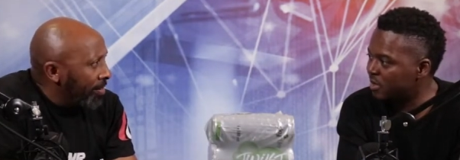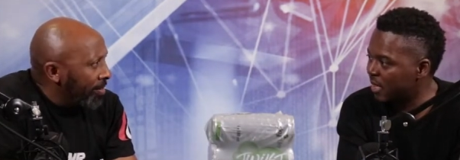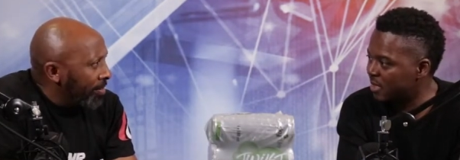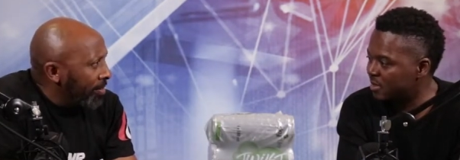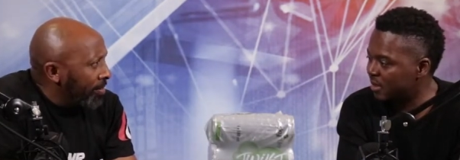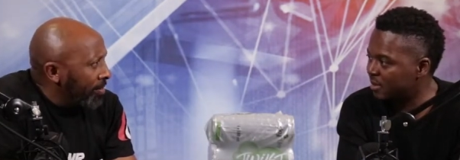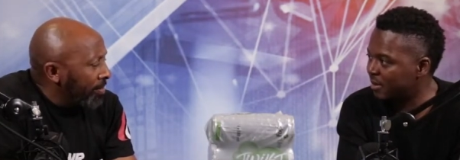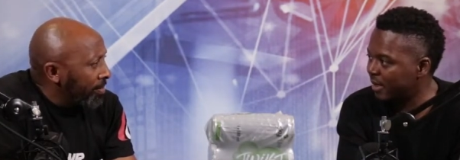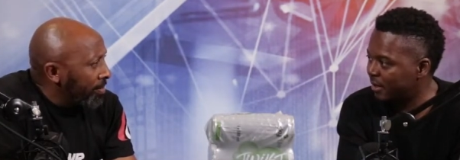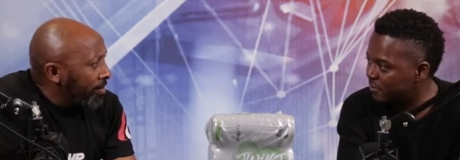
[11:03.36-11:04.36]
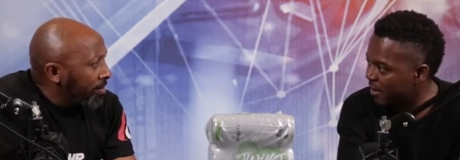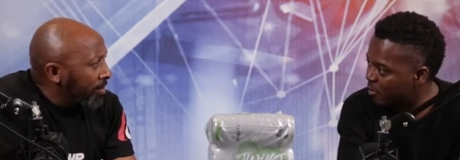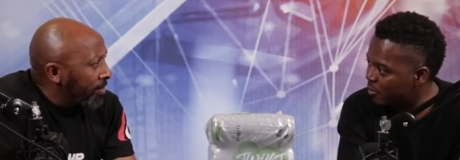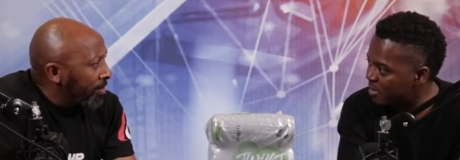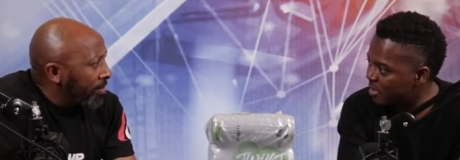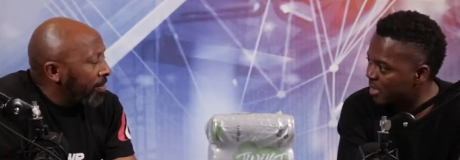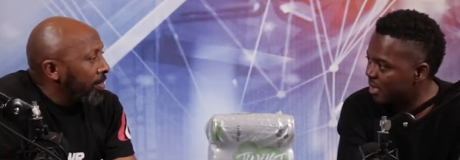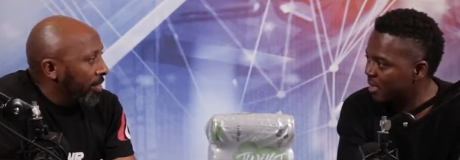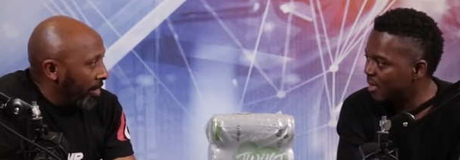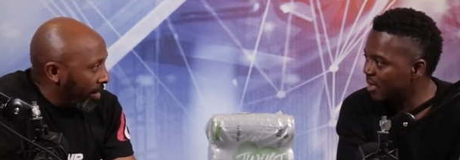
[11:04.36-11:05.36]
Speaker 1: guys that love their
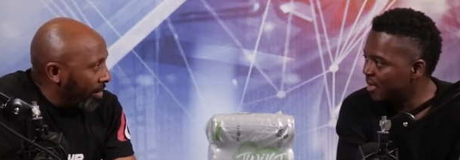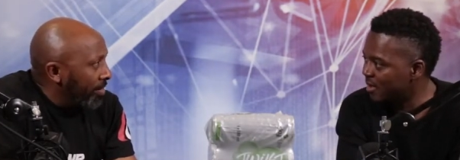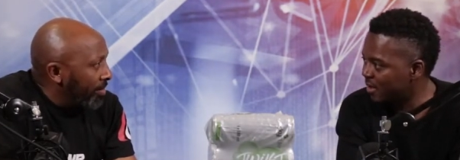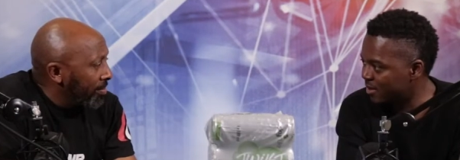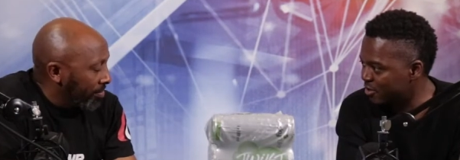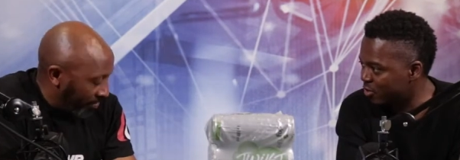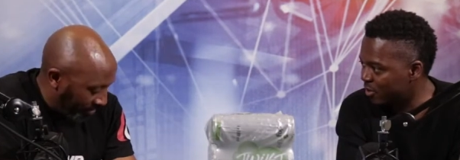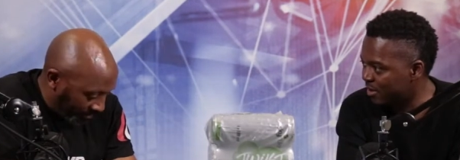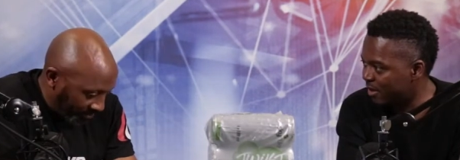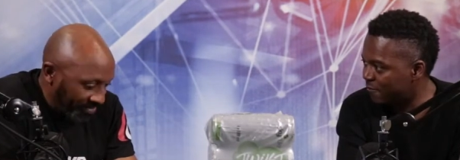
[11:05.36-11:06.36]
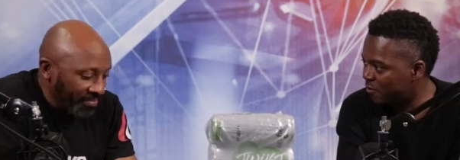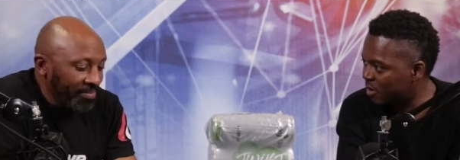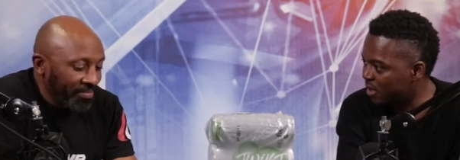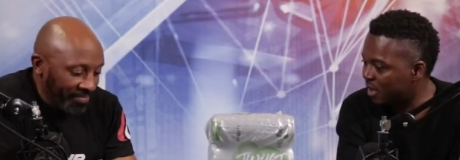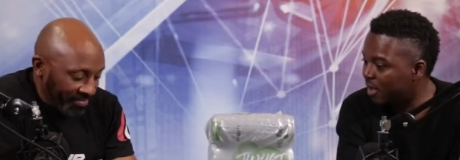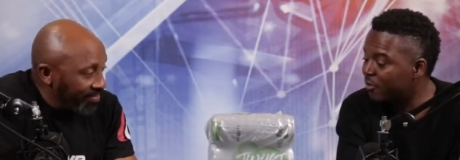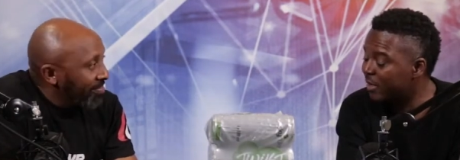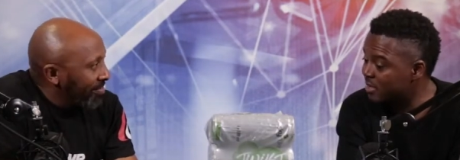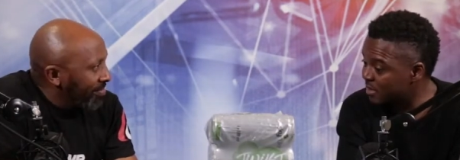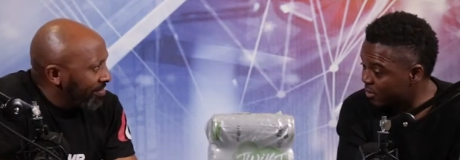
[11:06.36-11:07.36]
whiskey, yeah. that enjoy their vodka. You
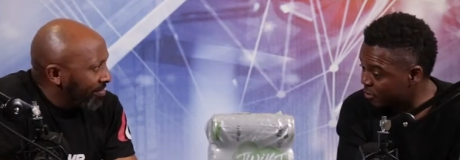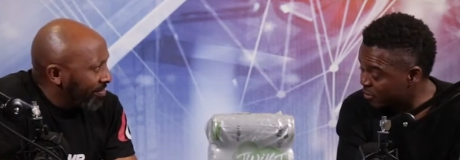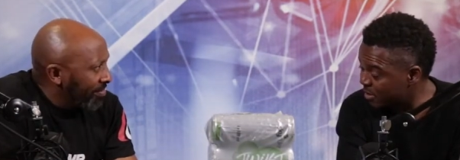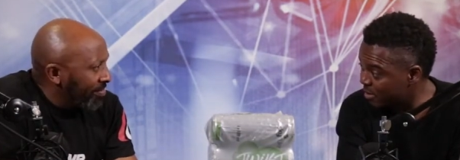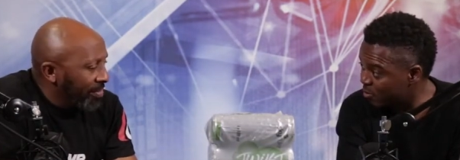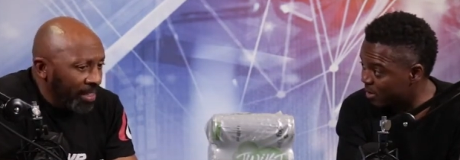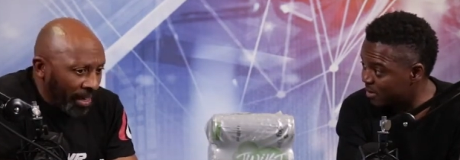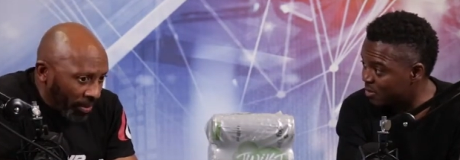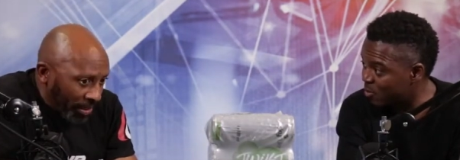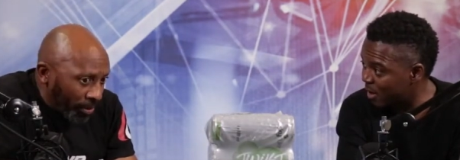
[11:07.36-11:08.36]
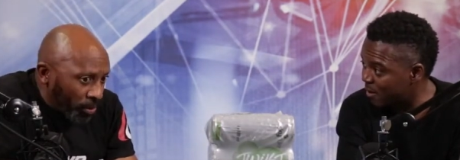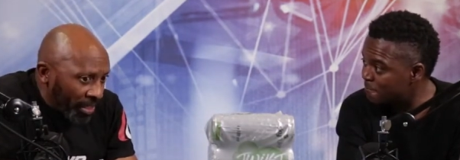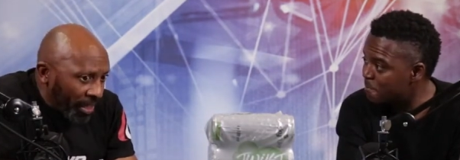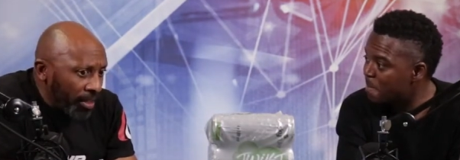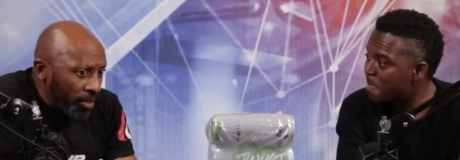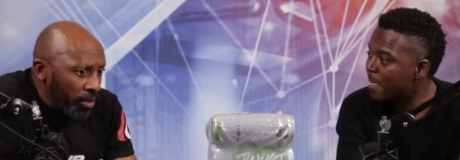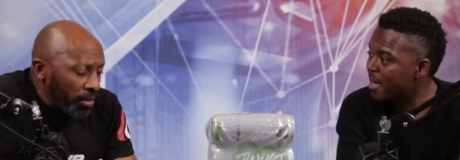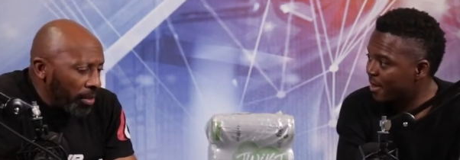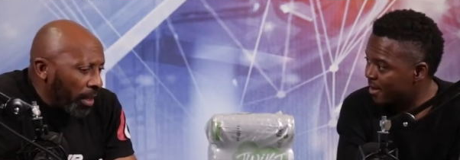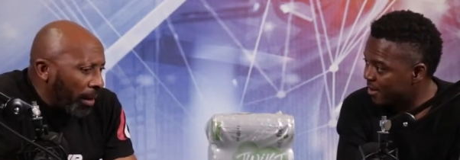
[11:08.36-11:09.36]
can still use these ones. I was about well. to say,
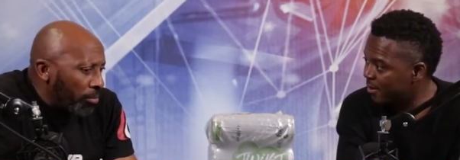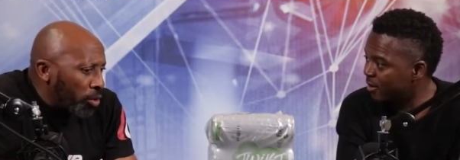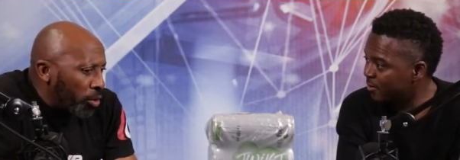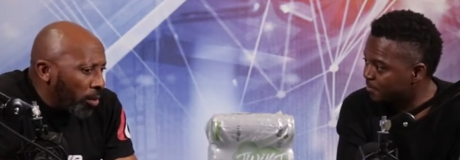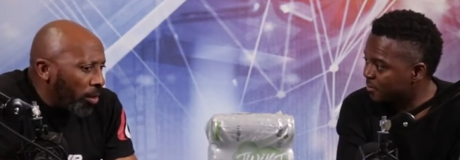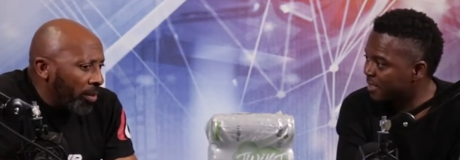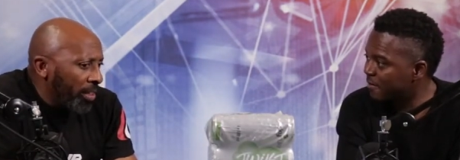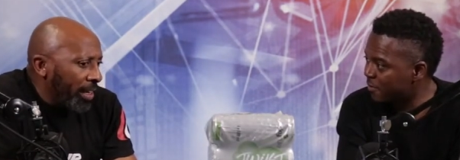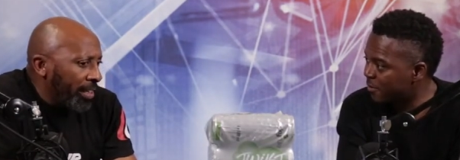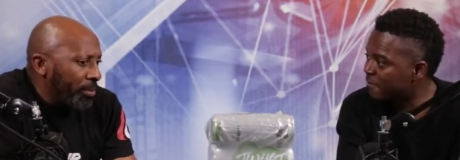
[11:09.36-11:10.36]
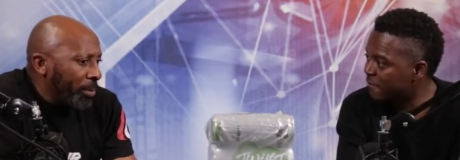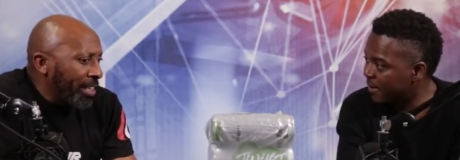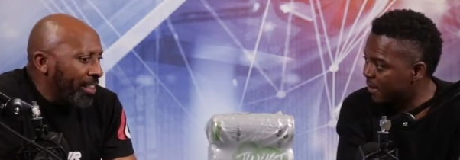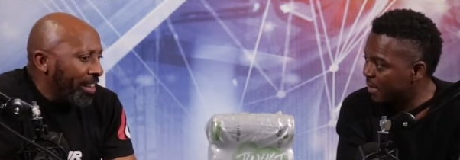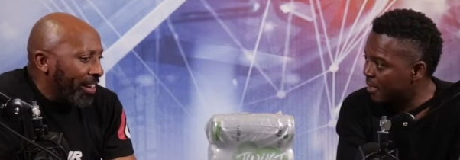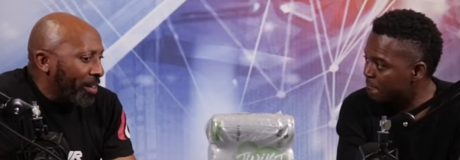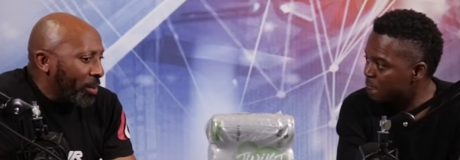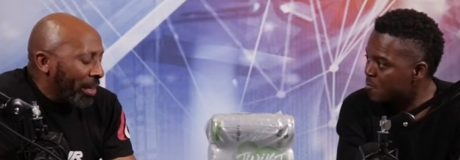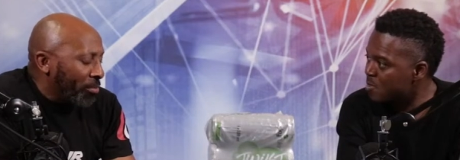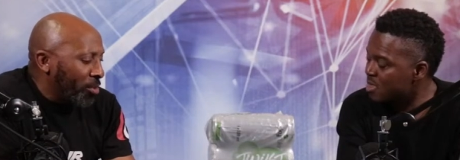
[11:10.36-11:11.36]
Speaker 2: I'm you know, sure, they're very especially friendly. the red
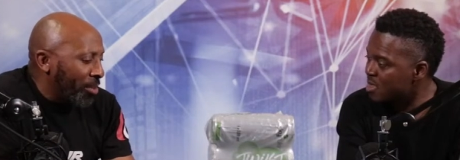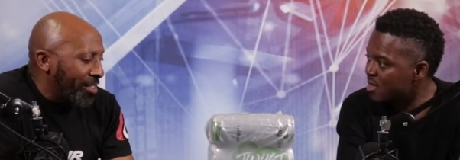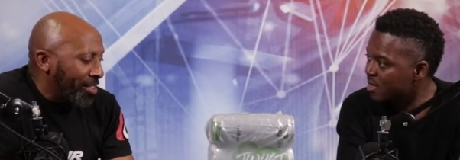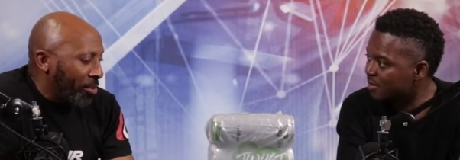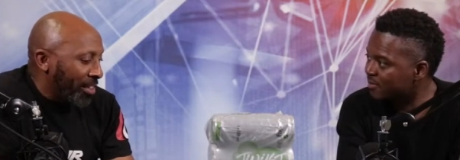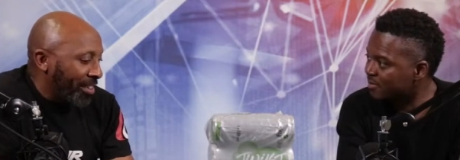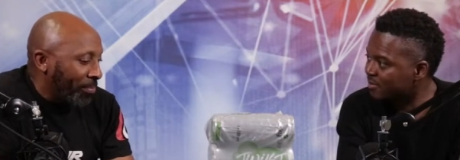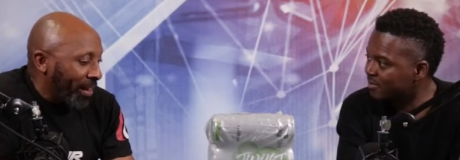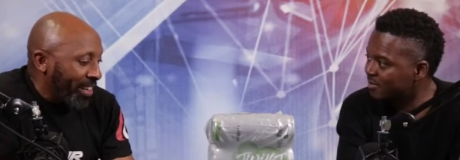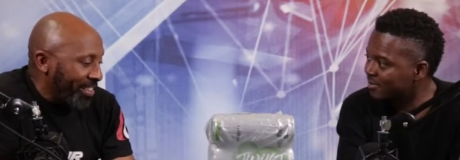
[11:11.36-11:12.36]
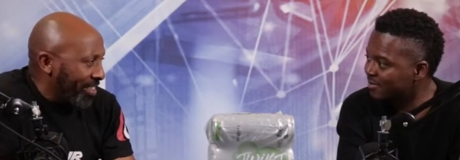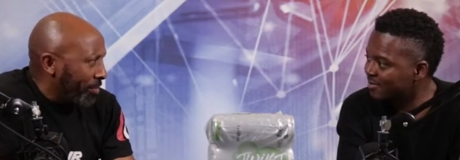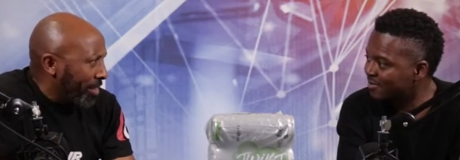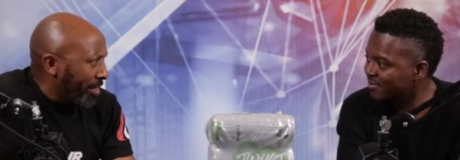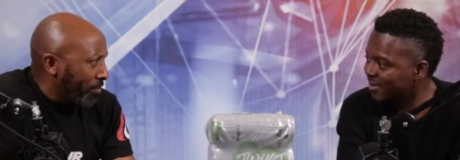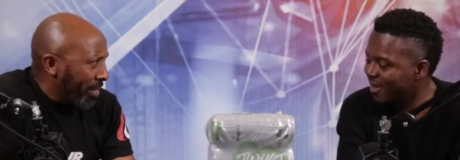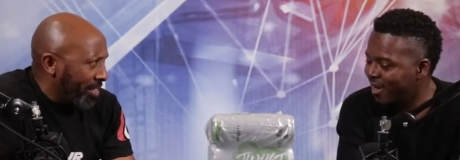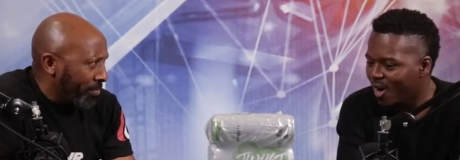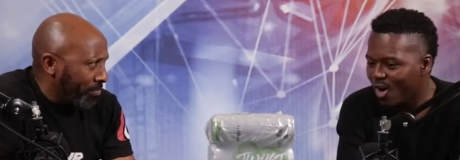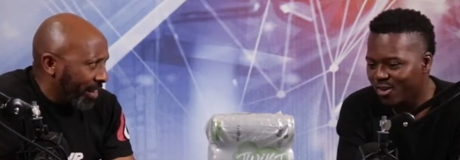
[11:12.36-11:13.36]
one. I'm sure it's already playing in the in the
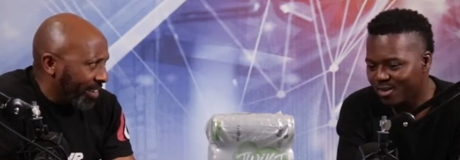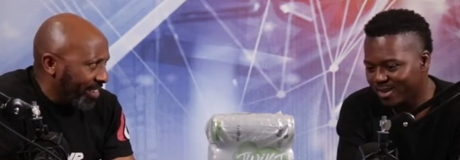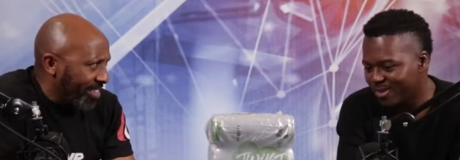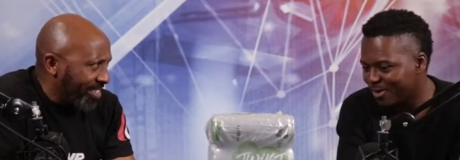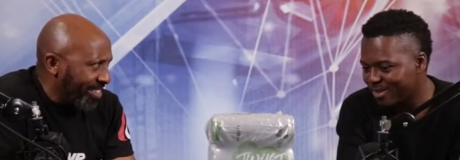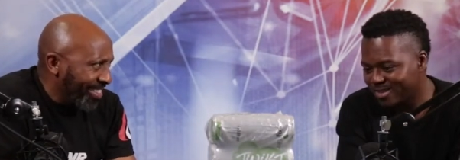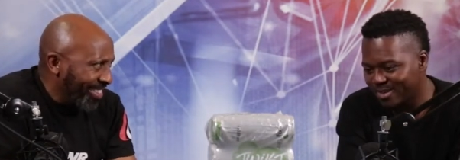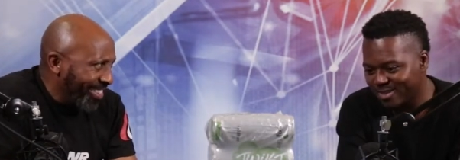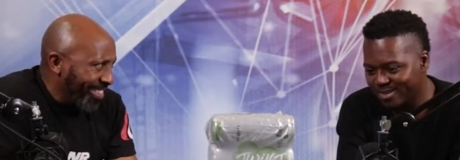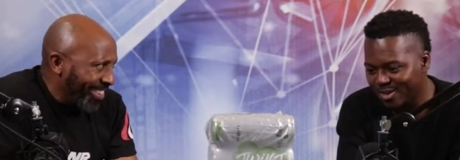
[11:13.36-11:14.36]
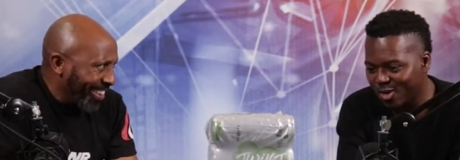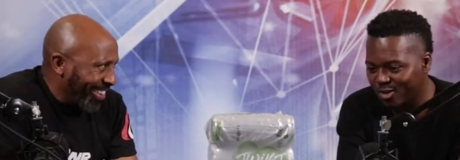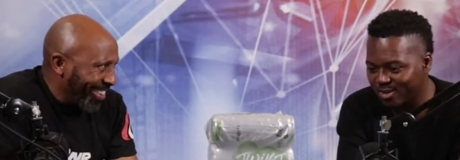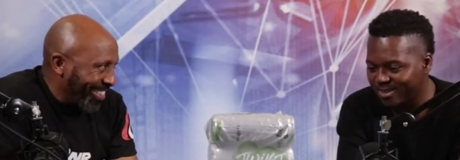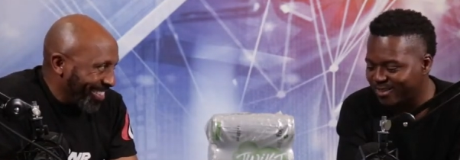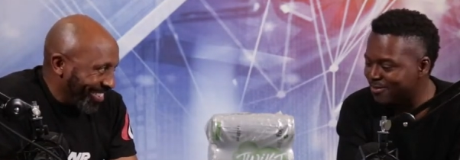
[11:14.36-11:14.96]
mix. Oh,
Speaker 1: market. Oh, that one is a it's a god. In,